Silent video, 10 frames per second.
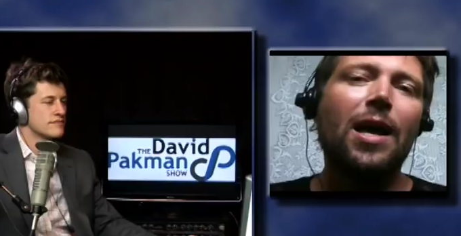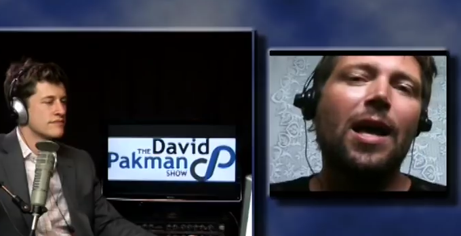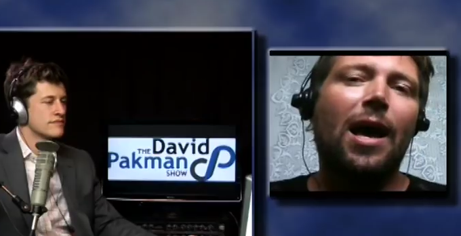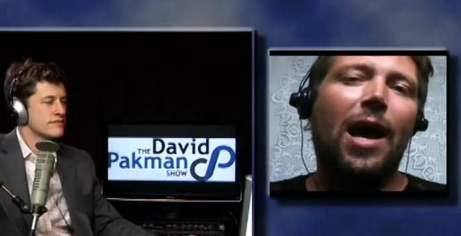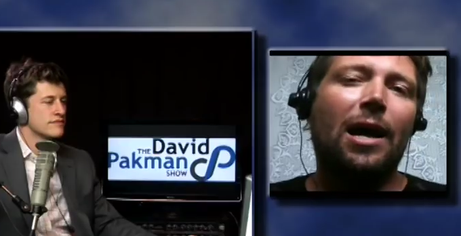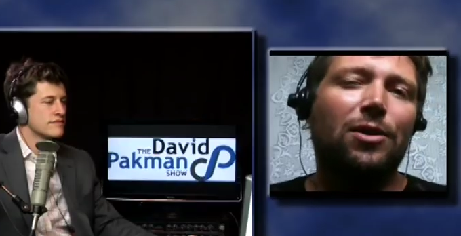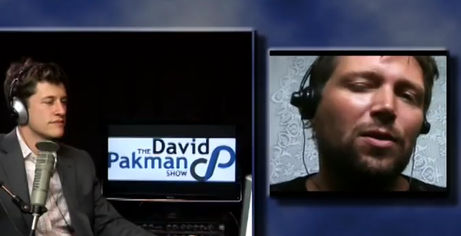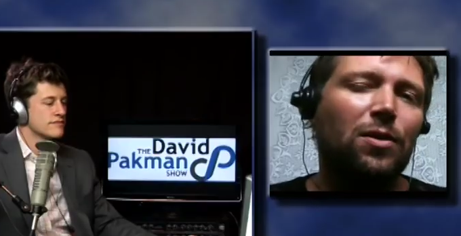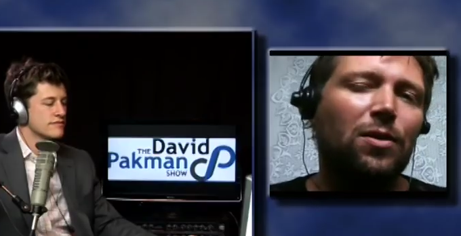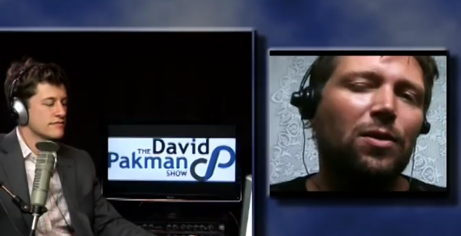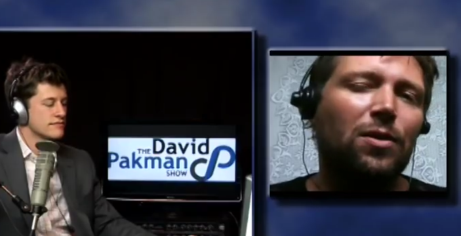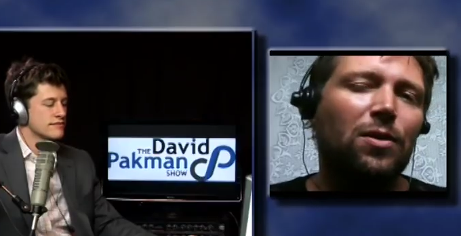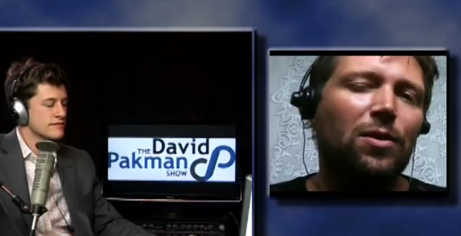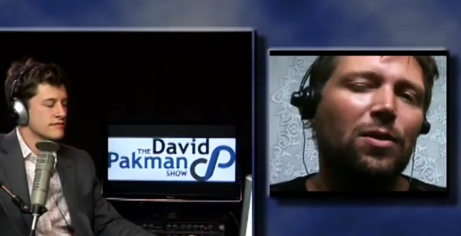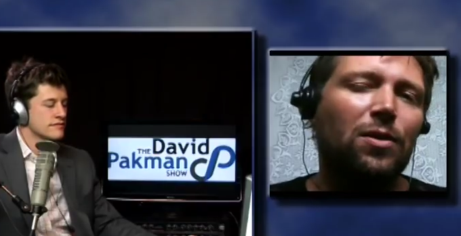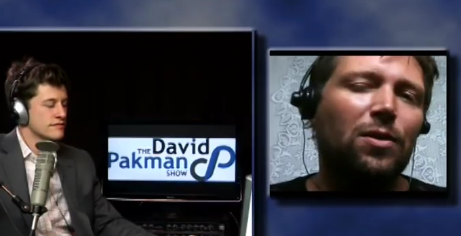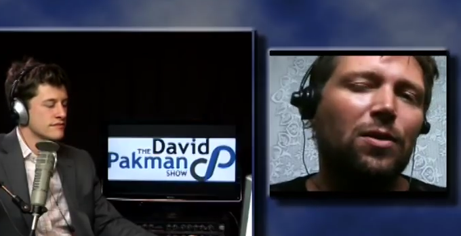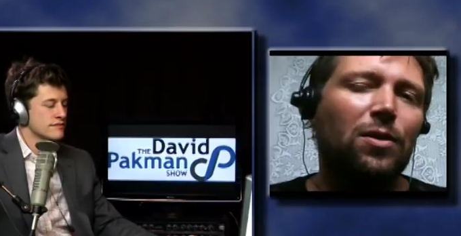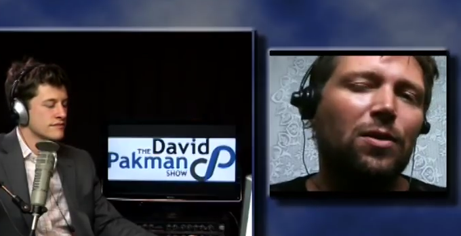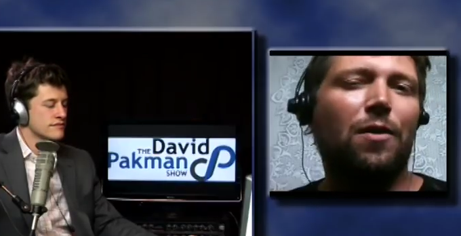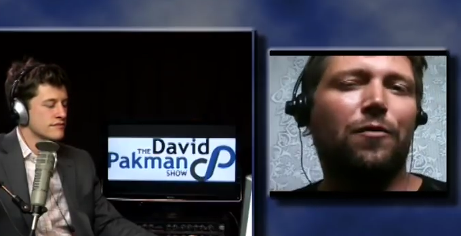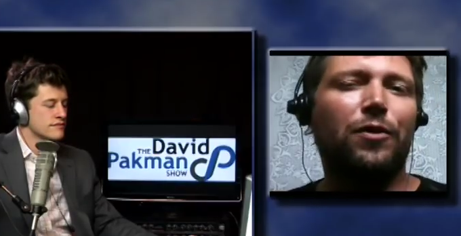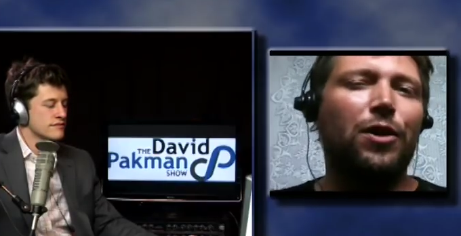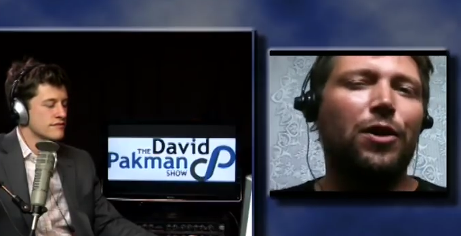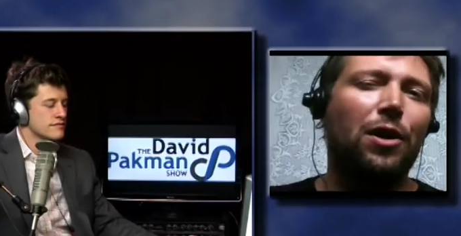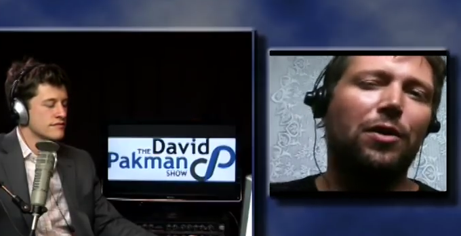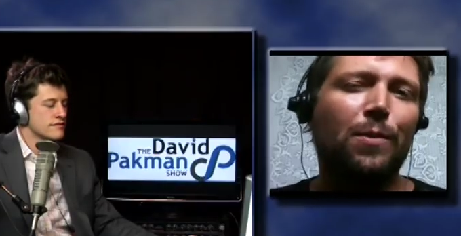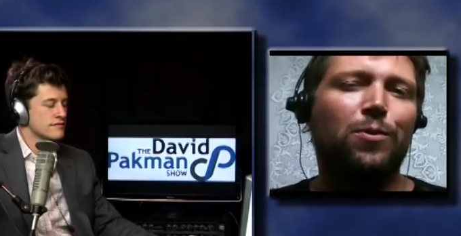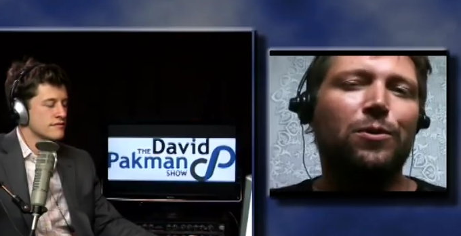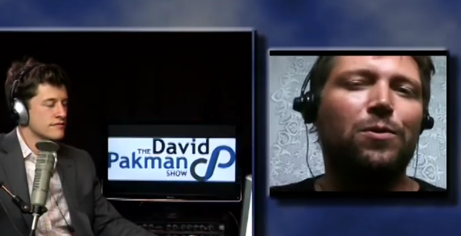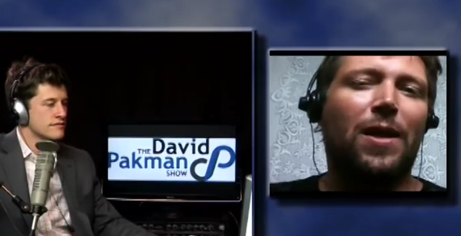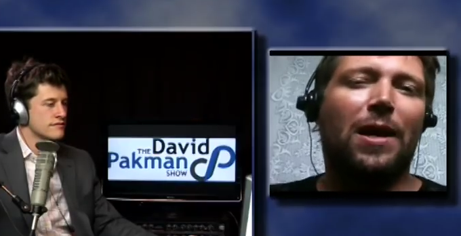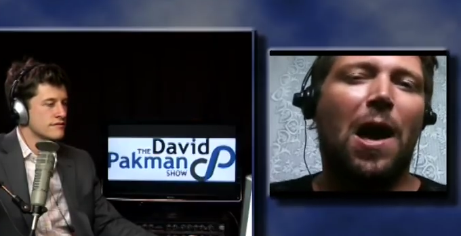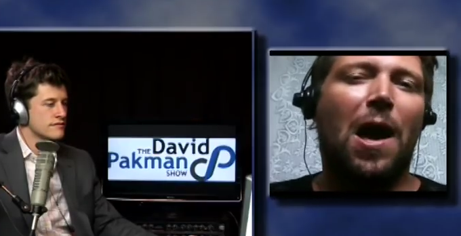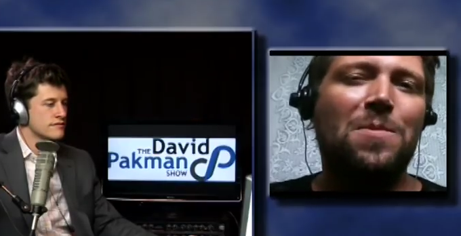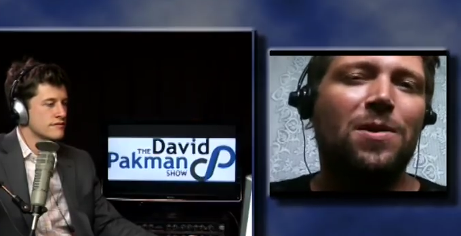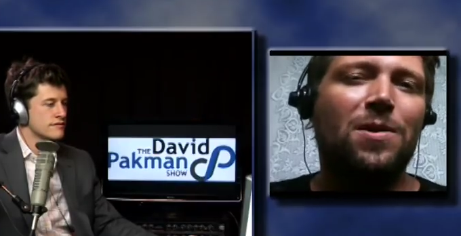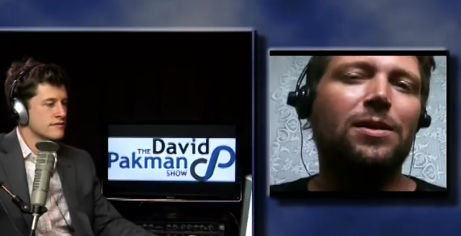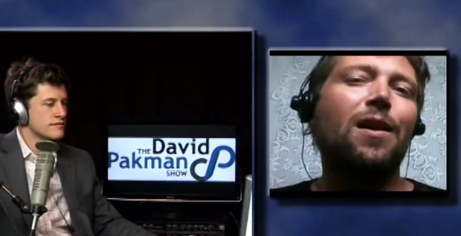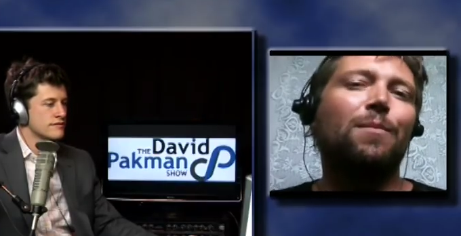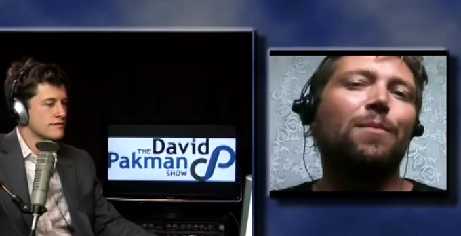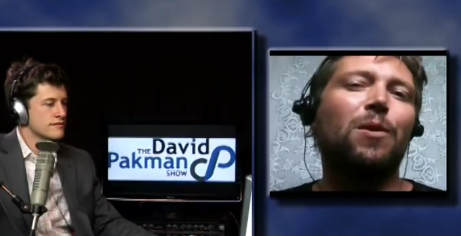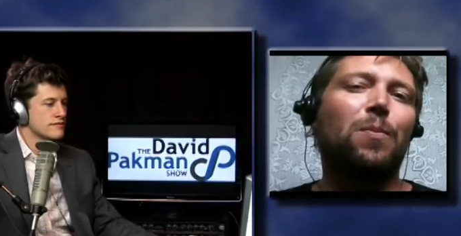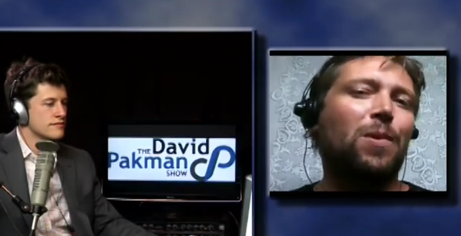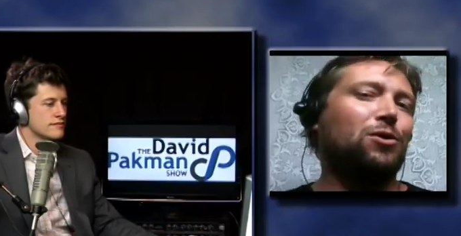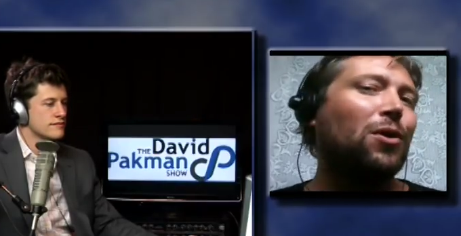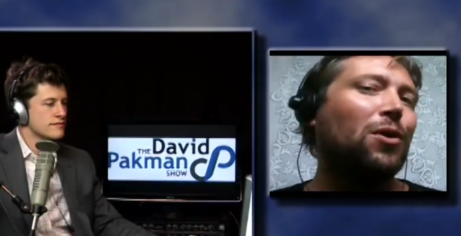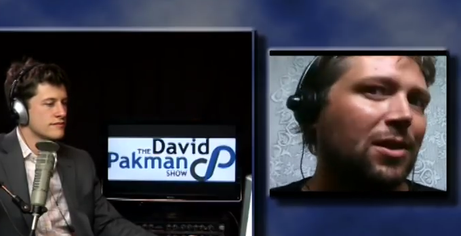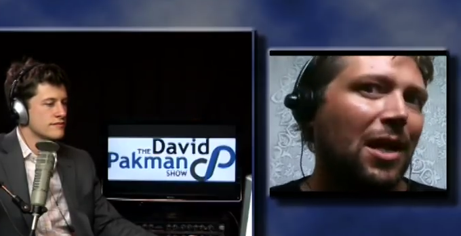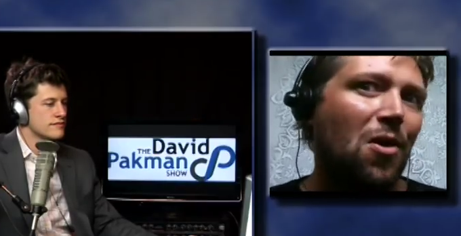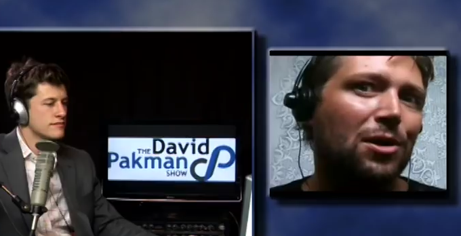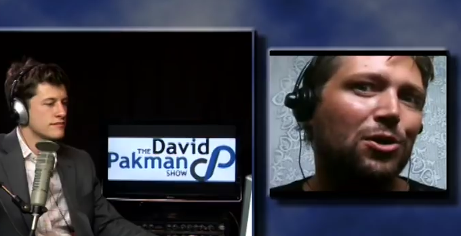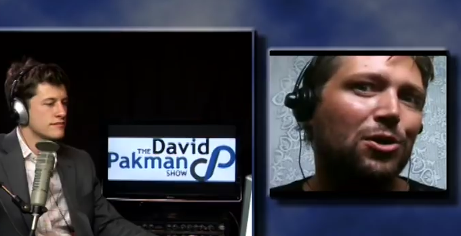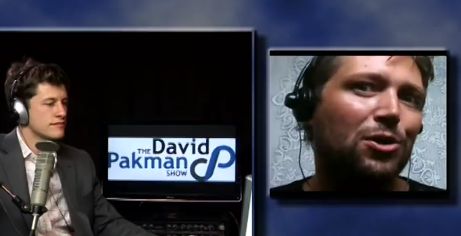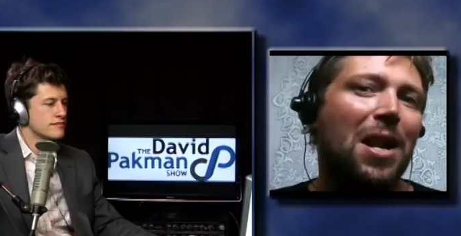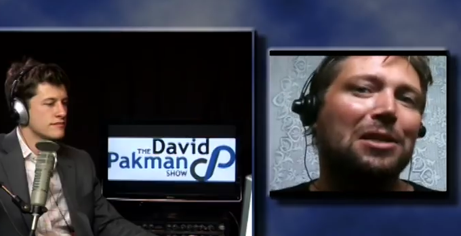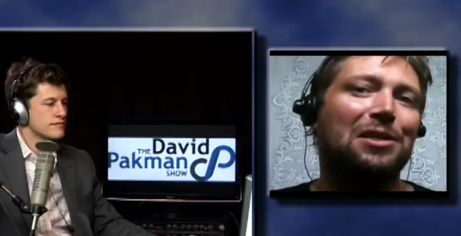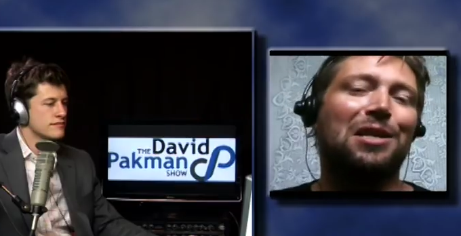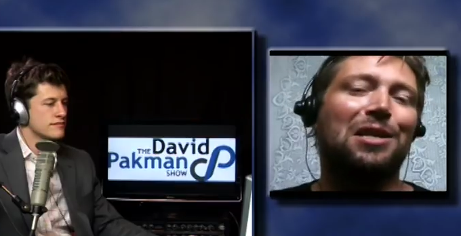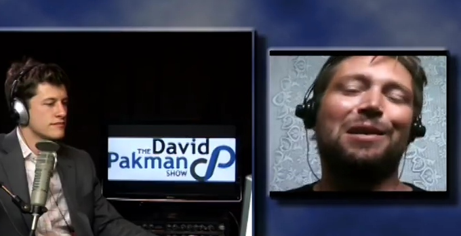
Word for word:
Speaker 1: are sort of telling people to be wary of the Liberals with their cameras, but as soon as they hear an Australian accent,